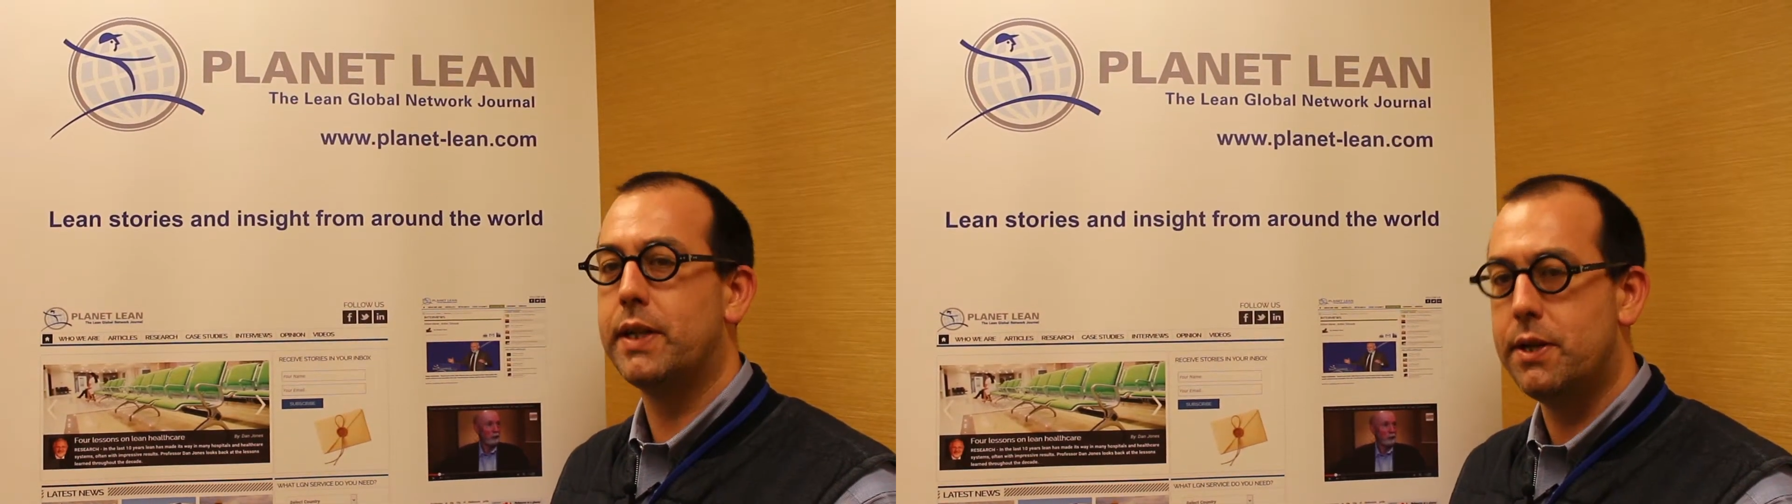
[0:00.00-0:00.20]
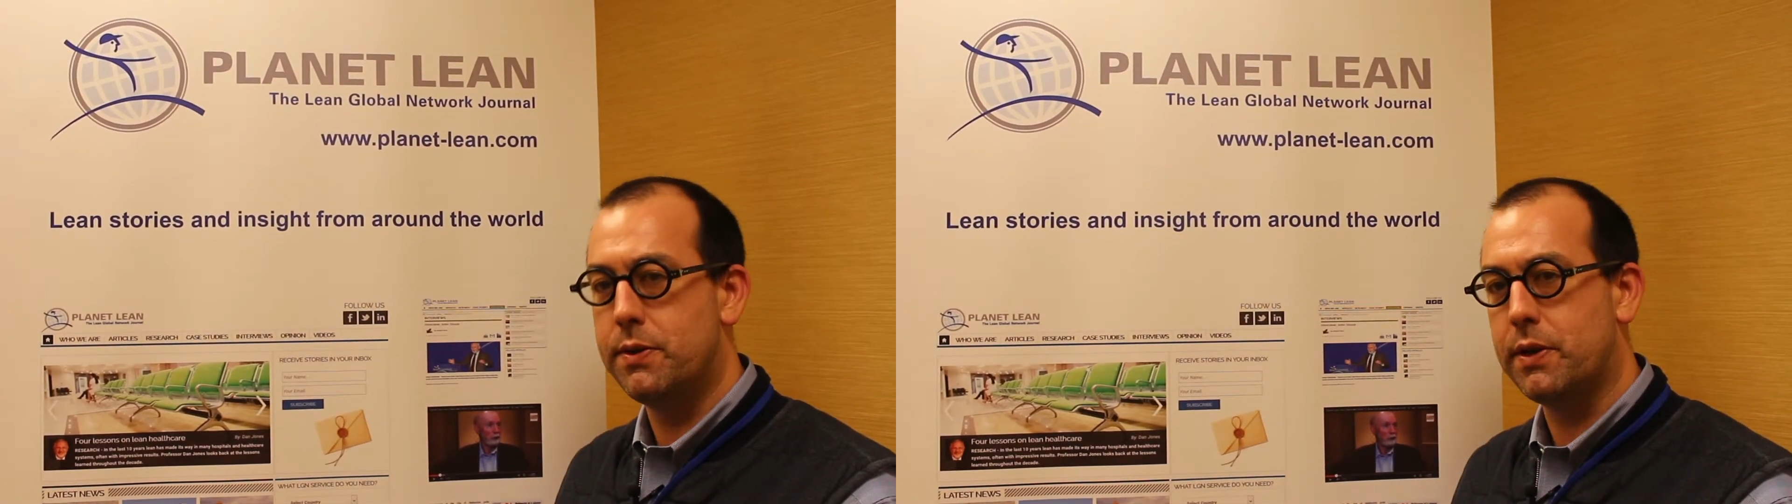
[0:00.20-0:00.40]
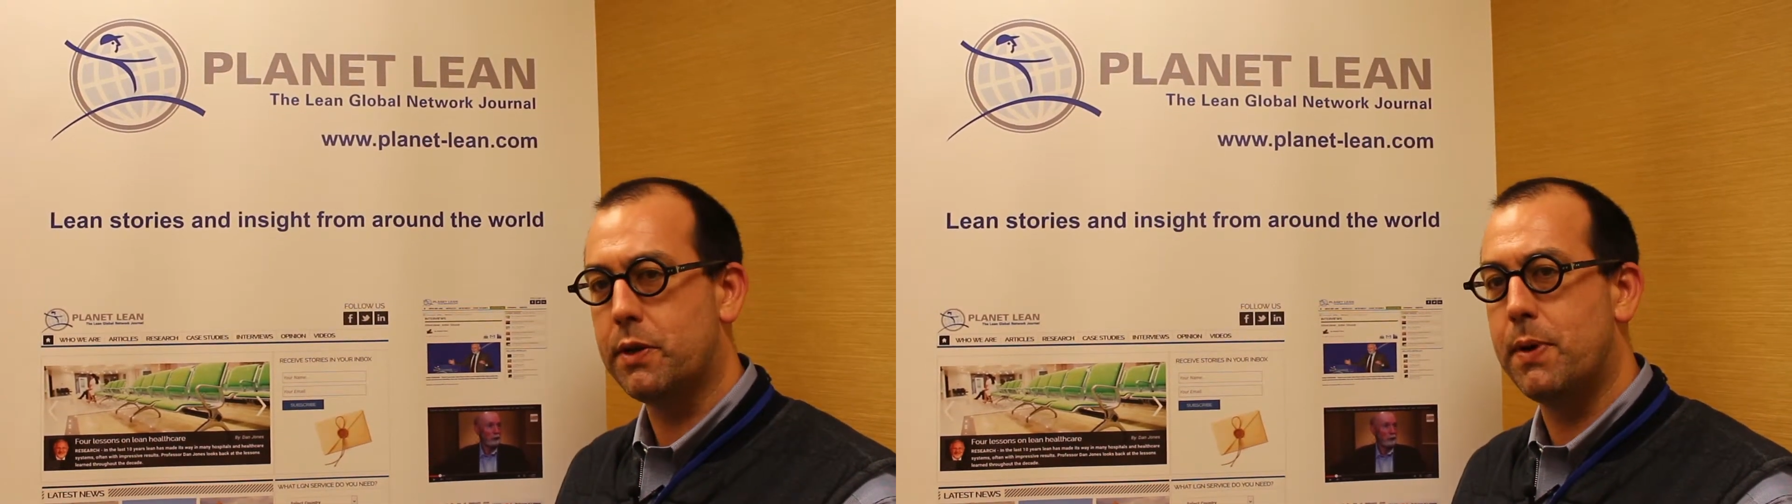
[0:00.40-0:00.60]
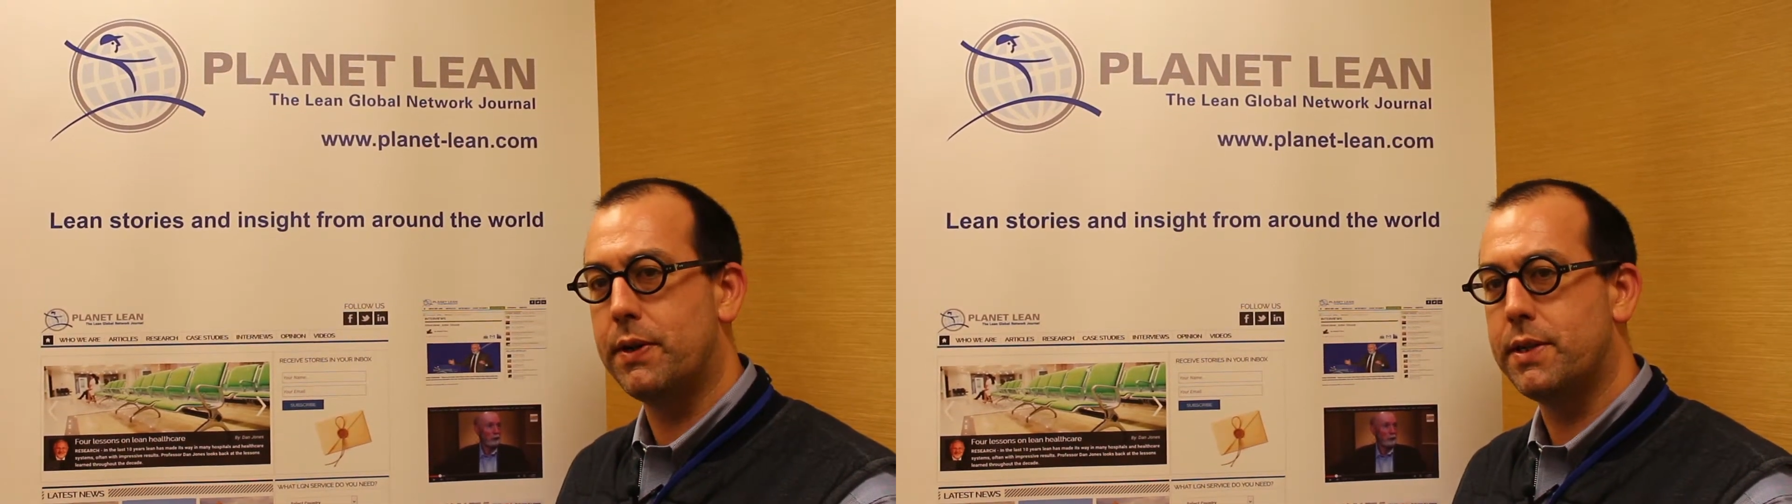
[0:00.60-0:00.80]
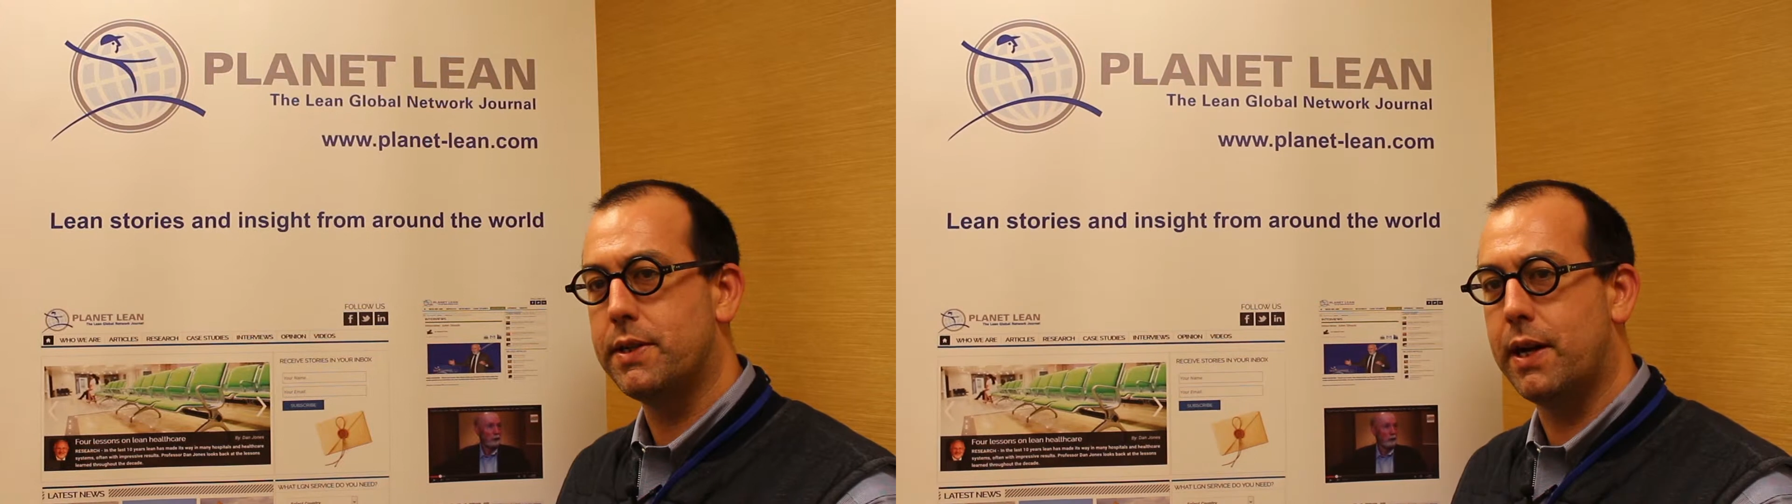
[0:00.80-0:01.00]
Lean User
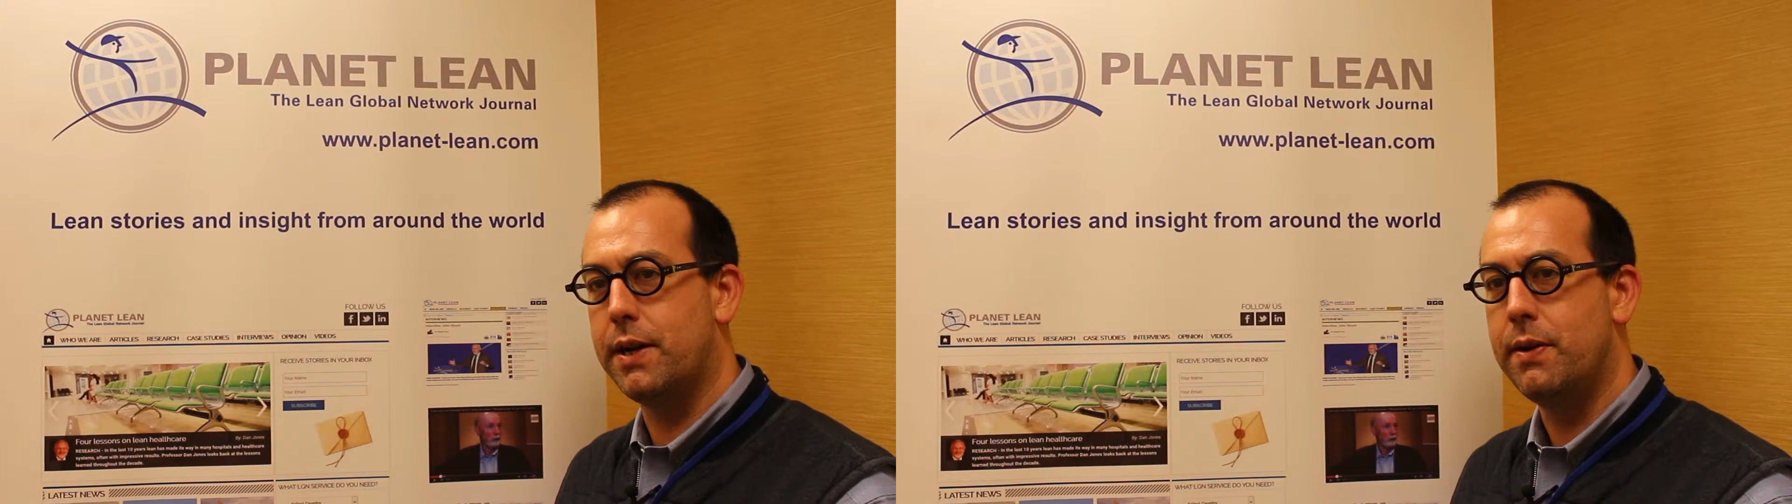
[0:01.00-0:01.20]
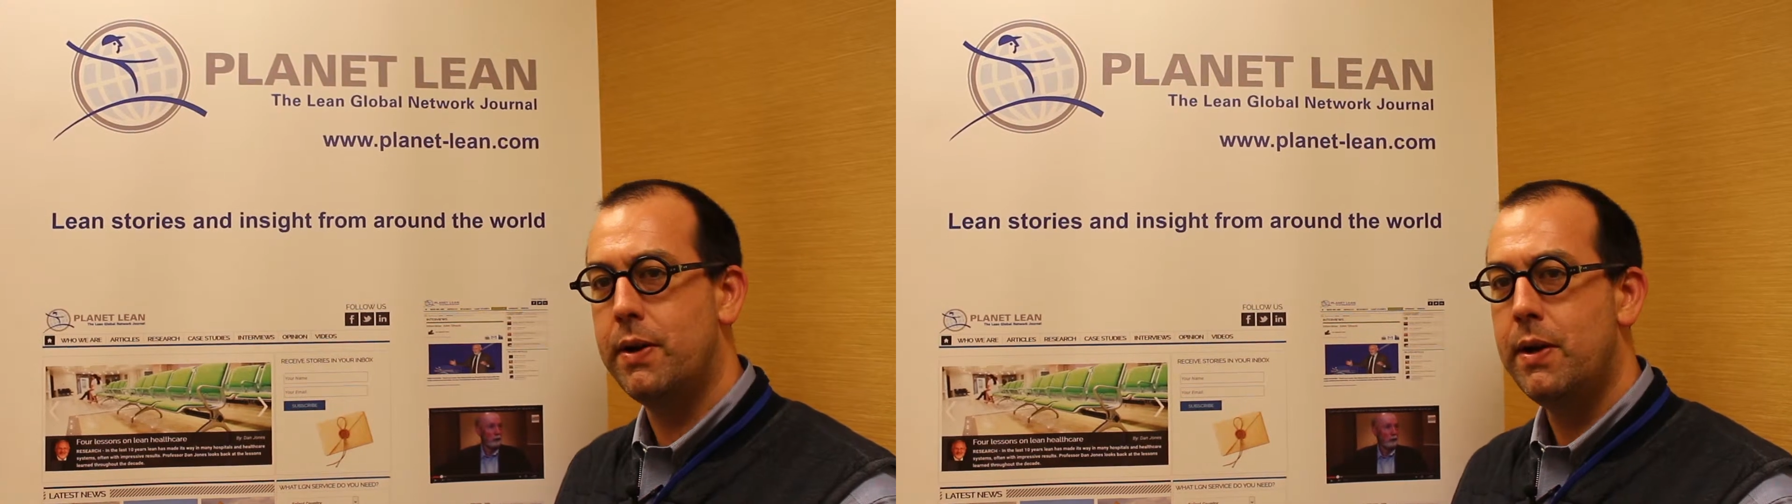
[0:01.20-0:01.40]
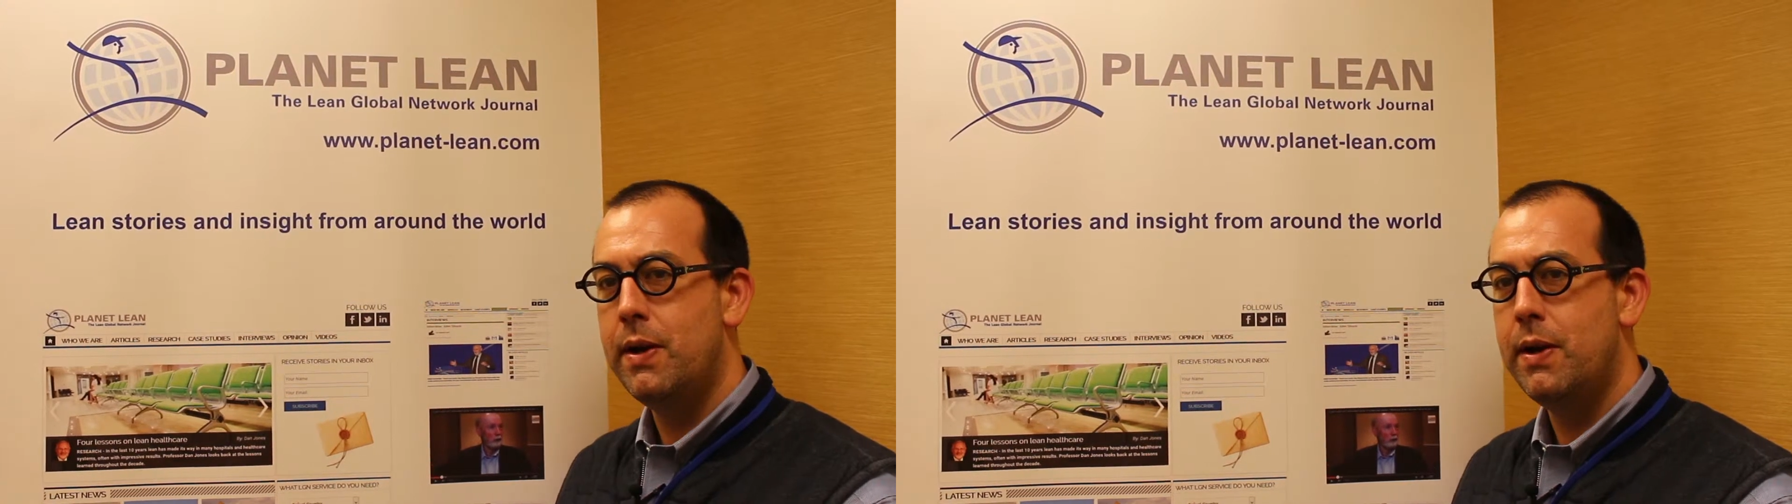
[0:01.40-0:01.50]
Experience Design.